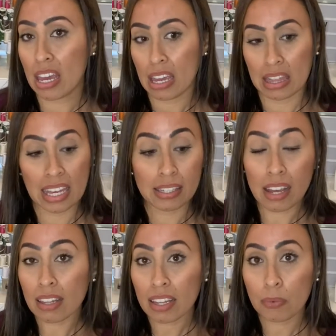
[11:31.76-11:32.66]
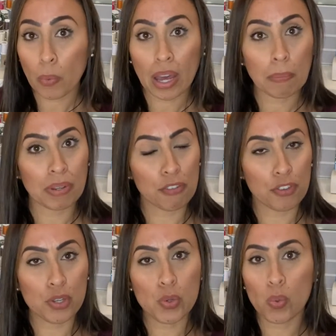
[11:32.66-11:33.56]
they sell it in white, but if
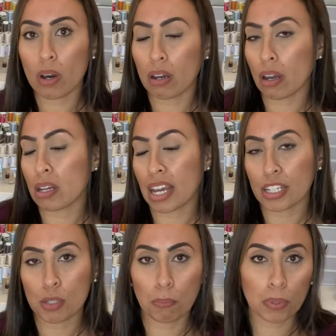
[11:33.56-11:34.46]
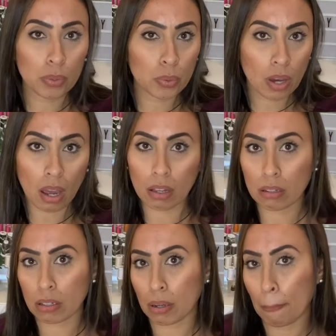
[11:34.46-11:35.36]
you want a nice blue
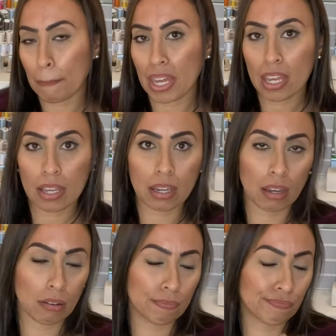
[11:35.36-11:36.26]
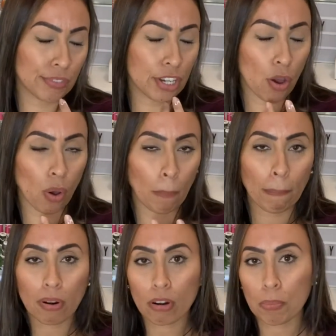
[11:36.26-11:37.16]
color, a pink, a
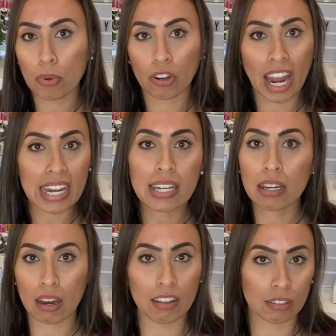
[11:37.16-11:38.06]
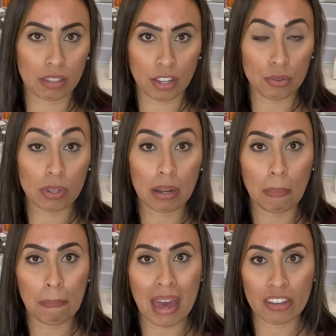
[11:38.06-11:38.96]
purple, or any color that you can
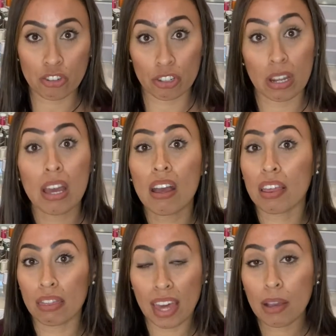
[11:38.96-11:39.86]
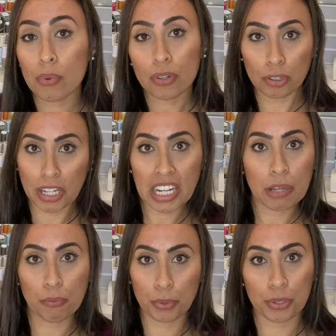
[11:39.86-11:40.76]
imagine, they will create it
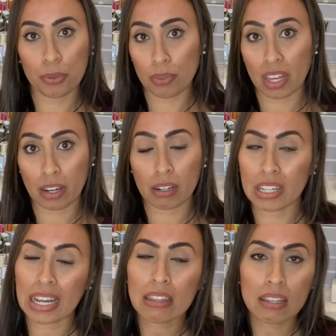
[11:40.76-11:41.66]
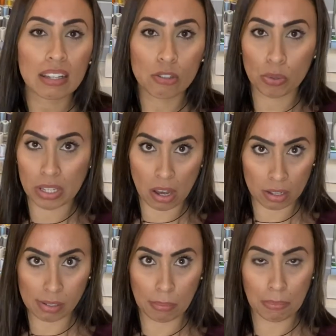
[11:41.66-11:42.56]
for you there. And I think that's really
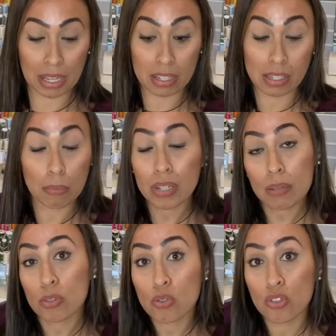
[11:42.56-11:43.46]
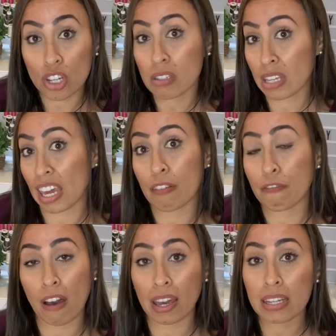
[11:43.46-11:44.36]
awesome because sometimes you just can't
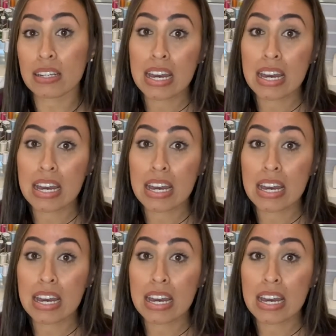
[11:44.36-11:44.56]
find